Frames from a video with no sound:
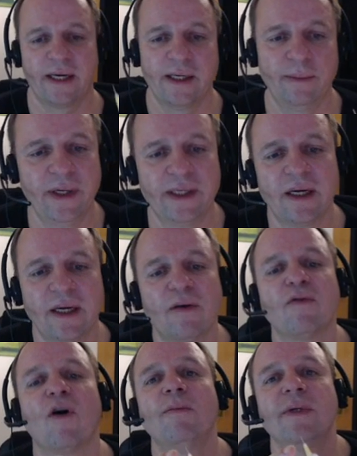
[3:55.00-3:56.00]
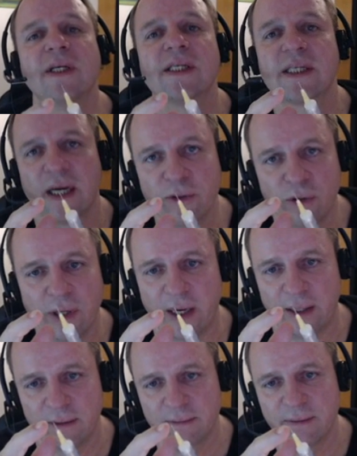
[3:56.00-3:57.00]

diameter from this cannula.